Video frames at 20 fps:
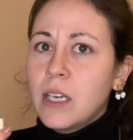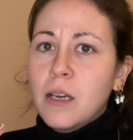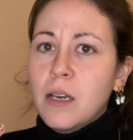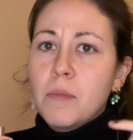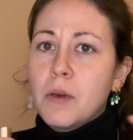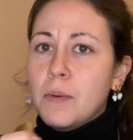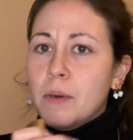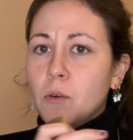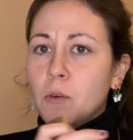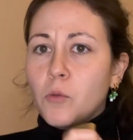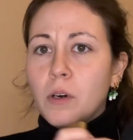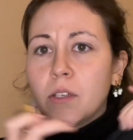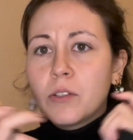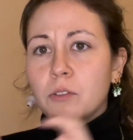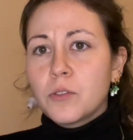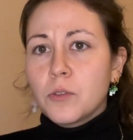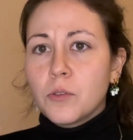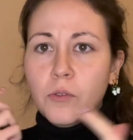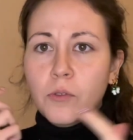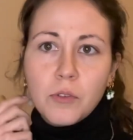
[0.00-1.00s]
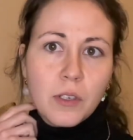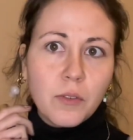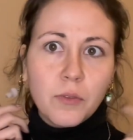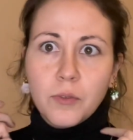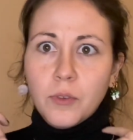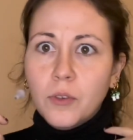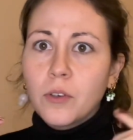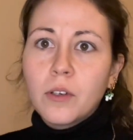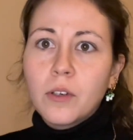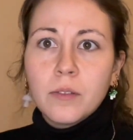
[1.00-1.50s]
maybe 1, 2, 3,
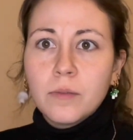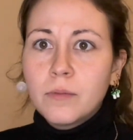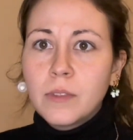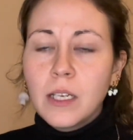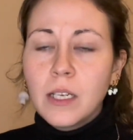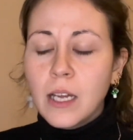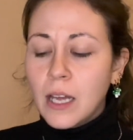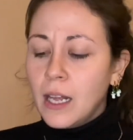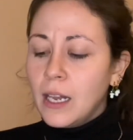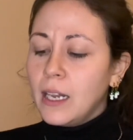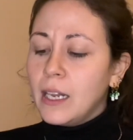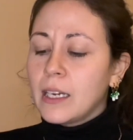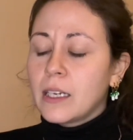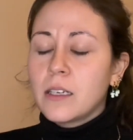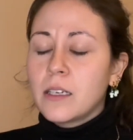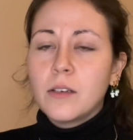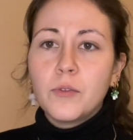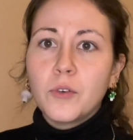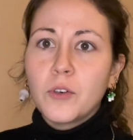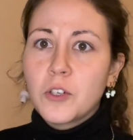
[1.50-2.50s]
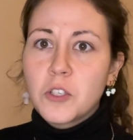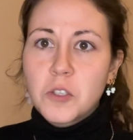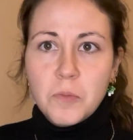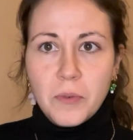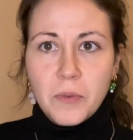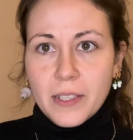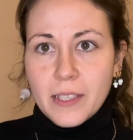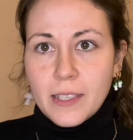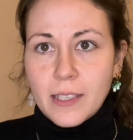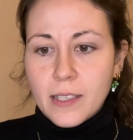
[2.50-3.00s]
4, like 4
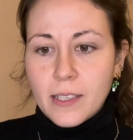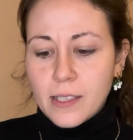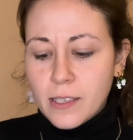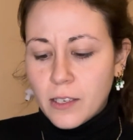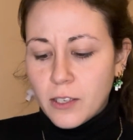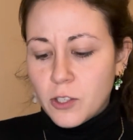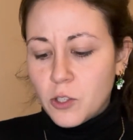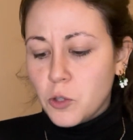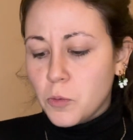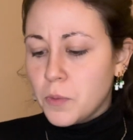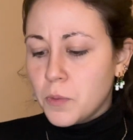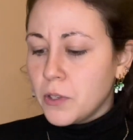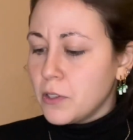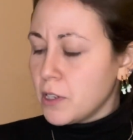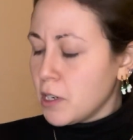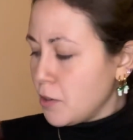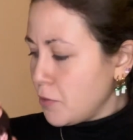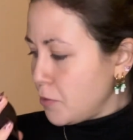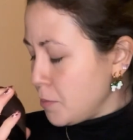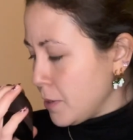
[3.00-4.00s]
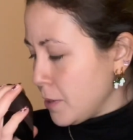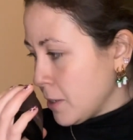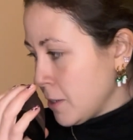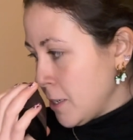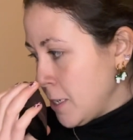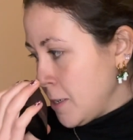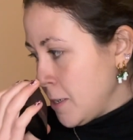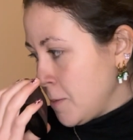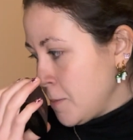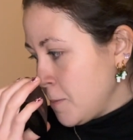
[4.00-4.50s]
spritzes are super enough. But
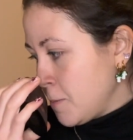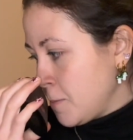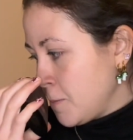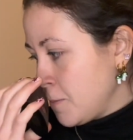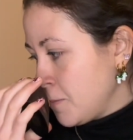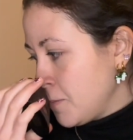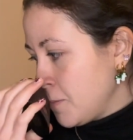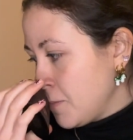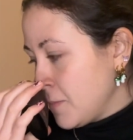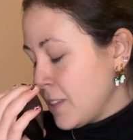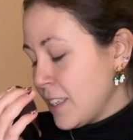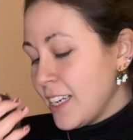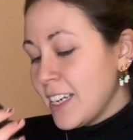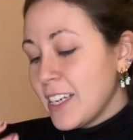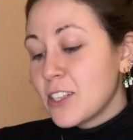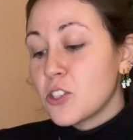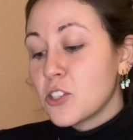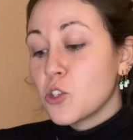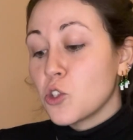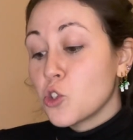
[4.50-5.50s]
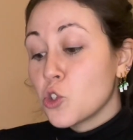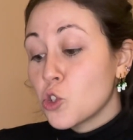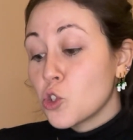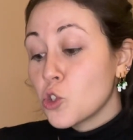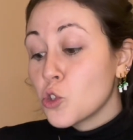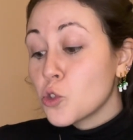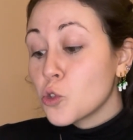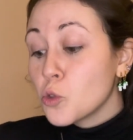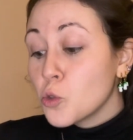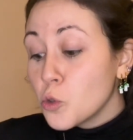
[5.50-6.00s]
it's
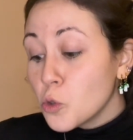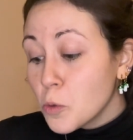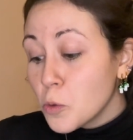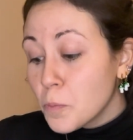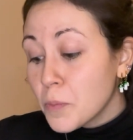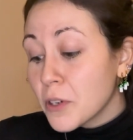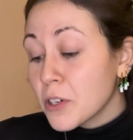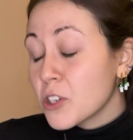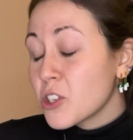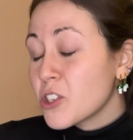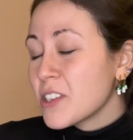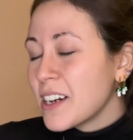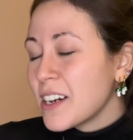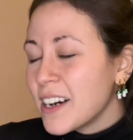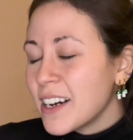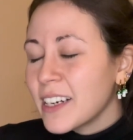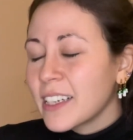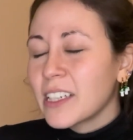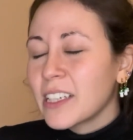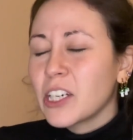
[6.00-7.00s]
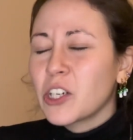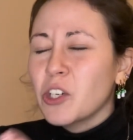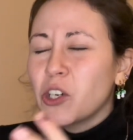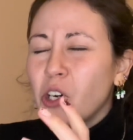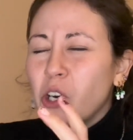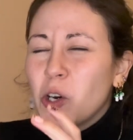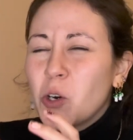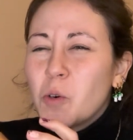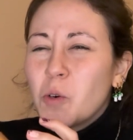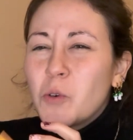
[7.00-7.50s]
super dark,
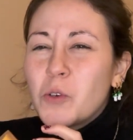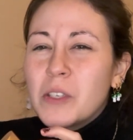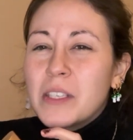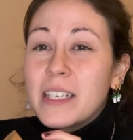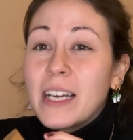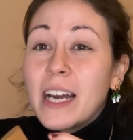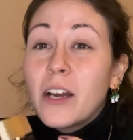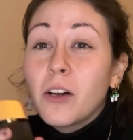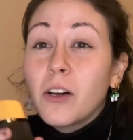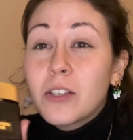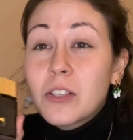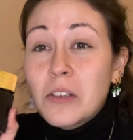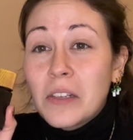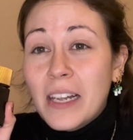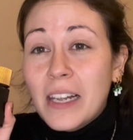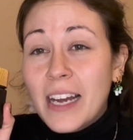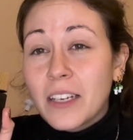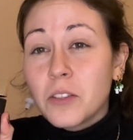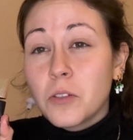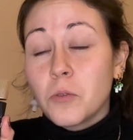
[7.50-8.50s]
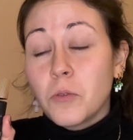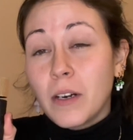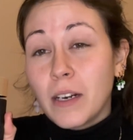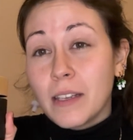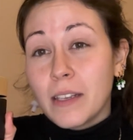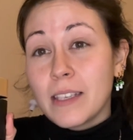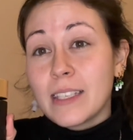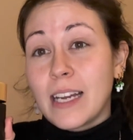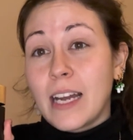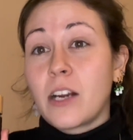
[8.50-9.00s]
cozy. I also like to wear
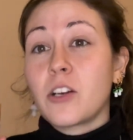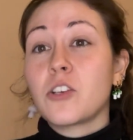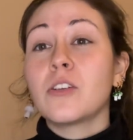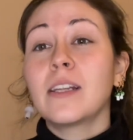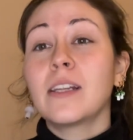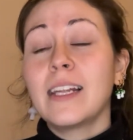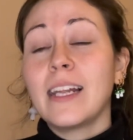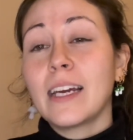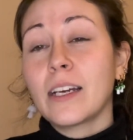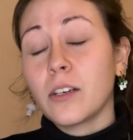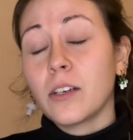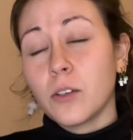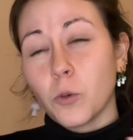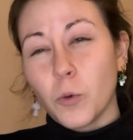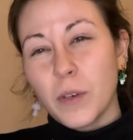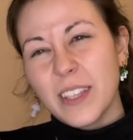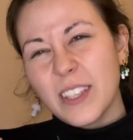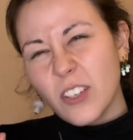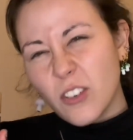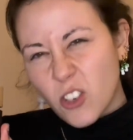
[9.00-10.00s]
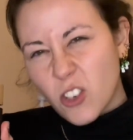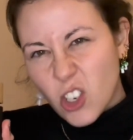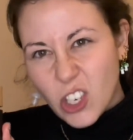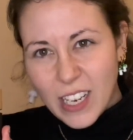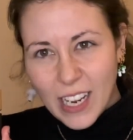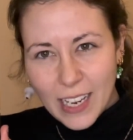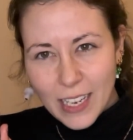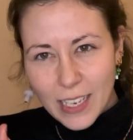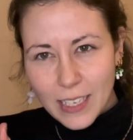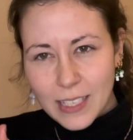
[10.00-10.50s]
this actually like on winter
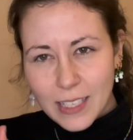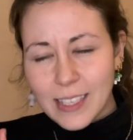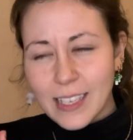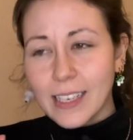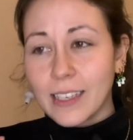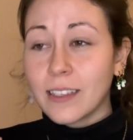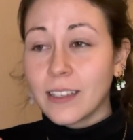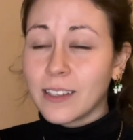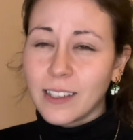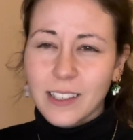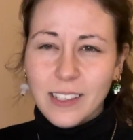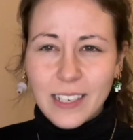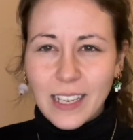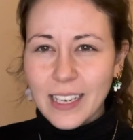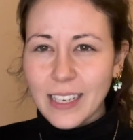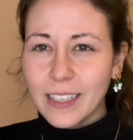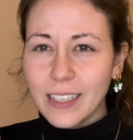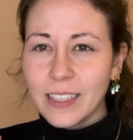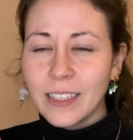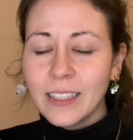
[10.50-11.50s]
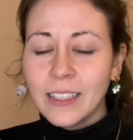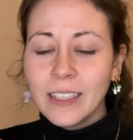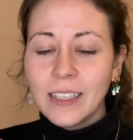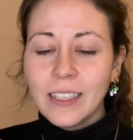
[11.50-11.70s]
days, like in a day.